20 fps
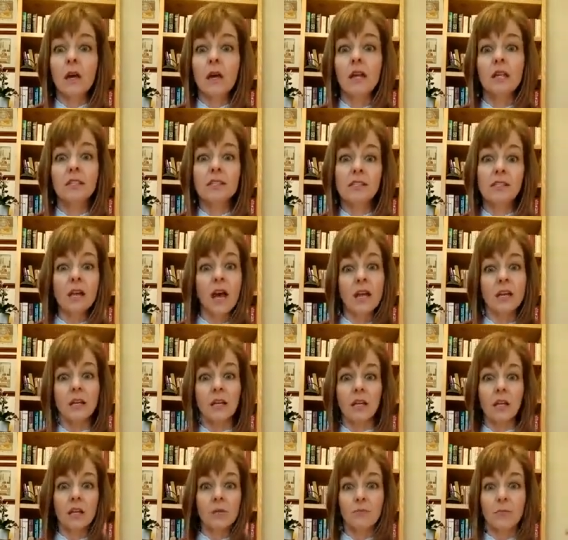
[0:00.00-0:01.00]

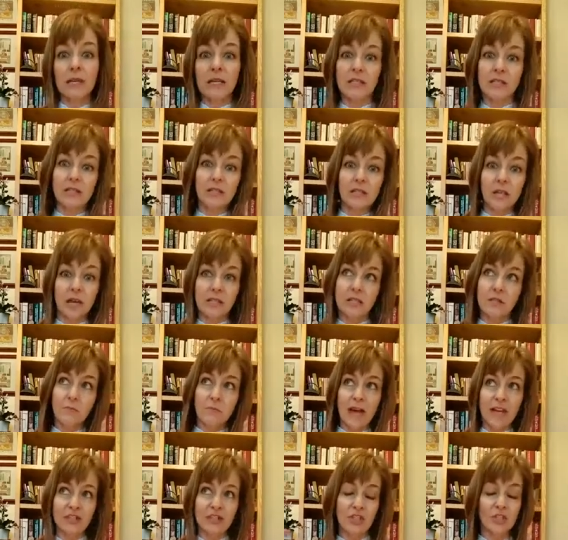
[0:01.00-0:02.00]
excited, pixie dust,
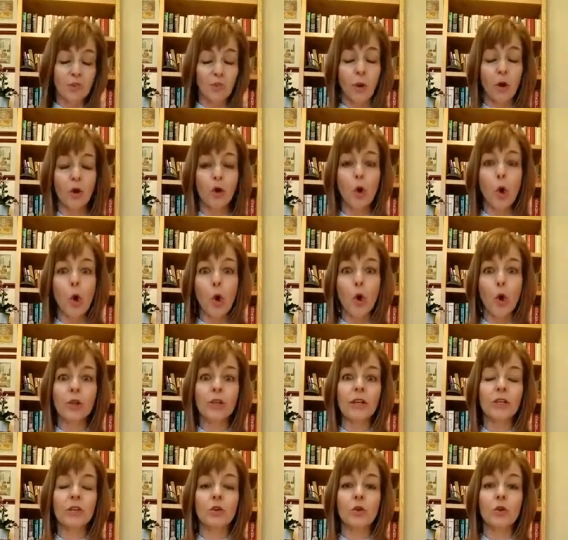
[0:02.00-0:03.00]
magic sparkle
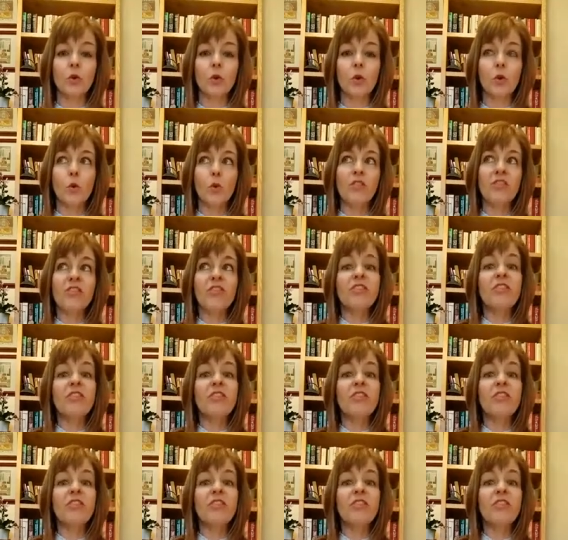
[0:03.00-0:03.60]
that you